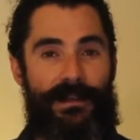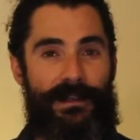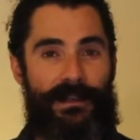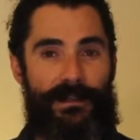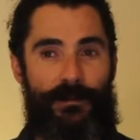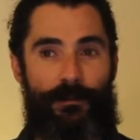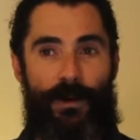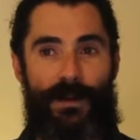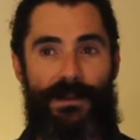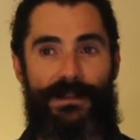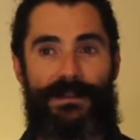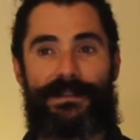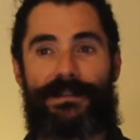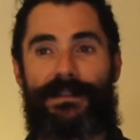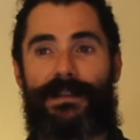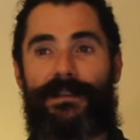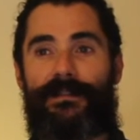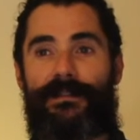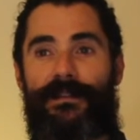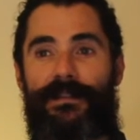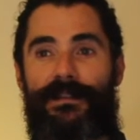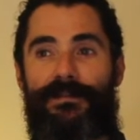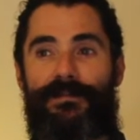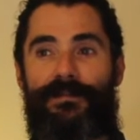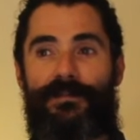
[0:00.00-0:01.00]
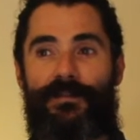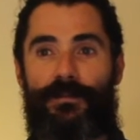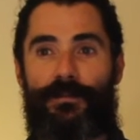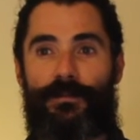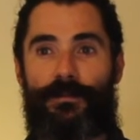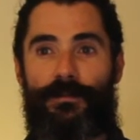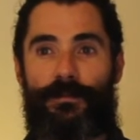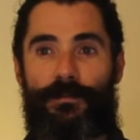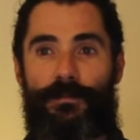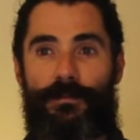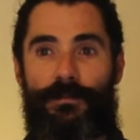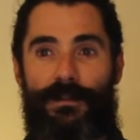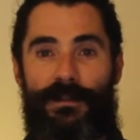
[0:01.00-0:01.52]
He once said that if
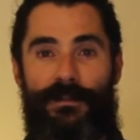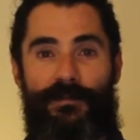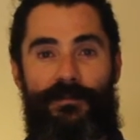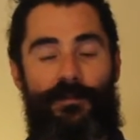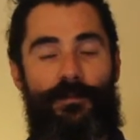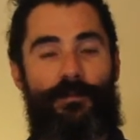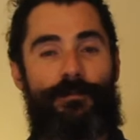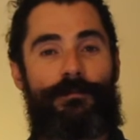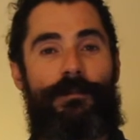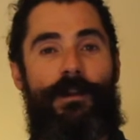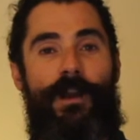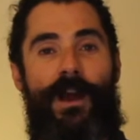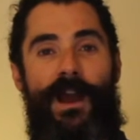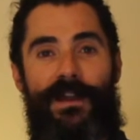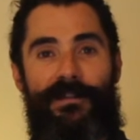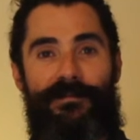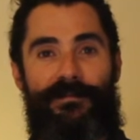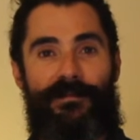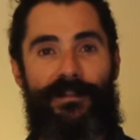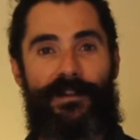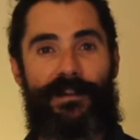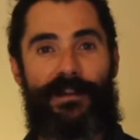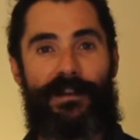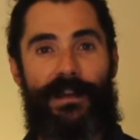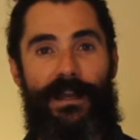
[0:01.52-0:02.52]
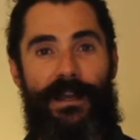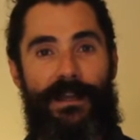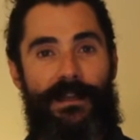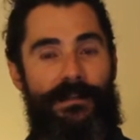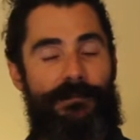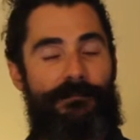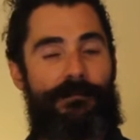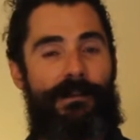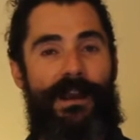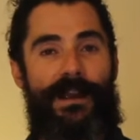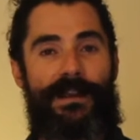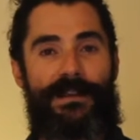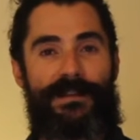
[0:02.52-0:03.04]
you write for any
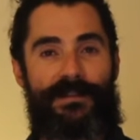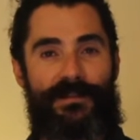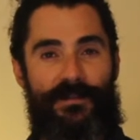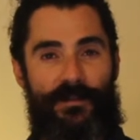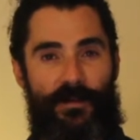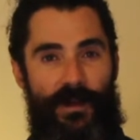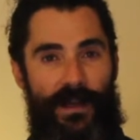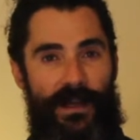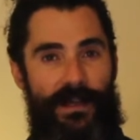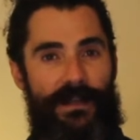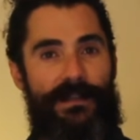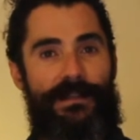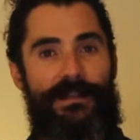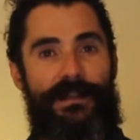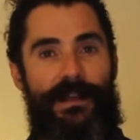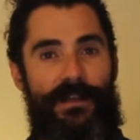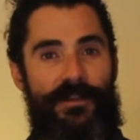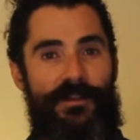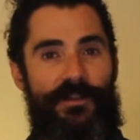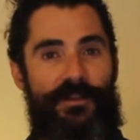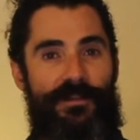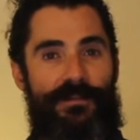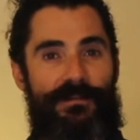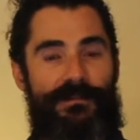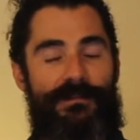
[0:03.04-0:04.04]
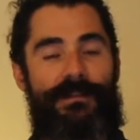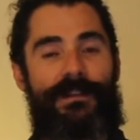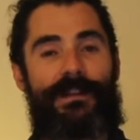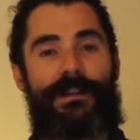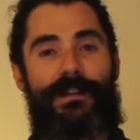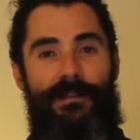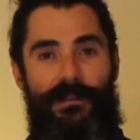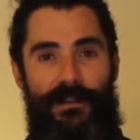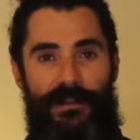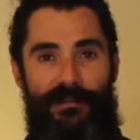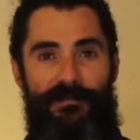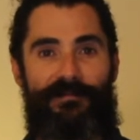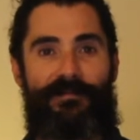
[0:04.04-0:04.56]
race or any nation,
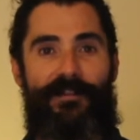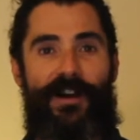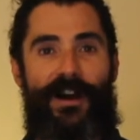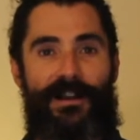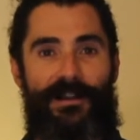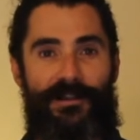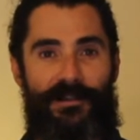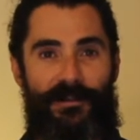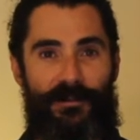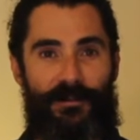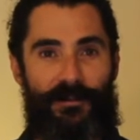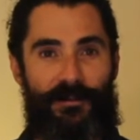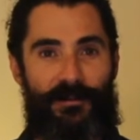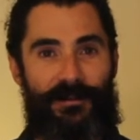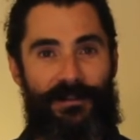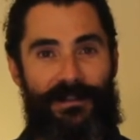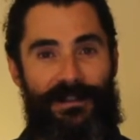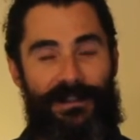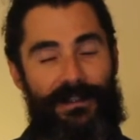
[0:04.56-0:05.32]
then fuck you.